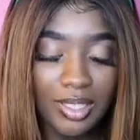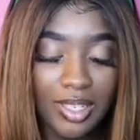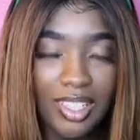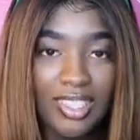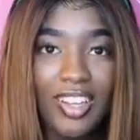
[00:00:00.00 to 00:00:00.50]
So
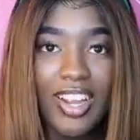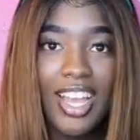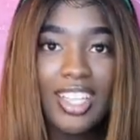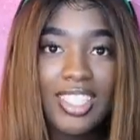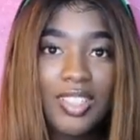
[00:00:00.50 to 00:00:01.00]
I started
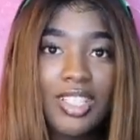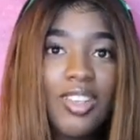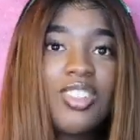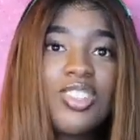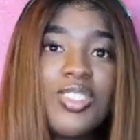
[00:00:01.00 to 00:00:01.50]
asking. He's
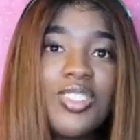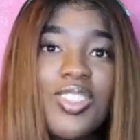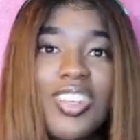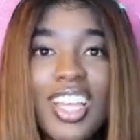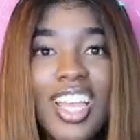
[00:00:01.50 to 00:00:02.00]
like, what you
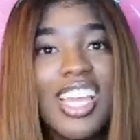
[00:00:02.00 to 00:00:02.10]
doing?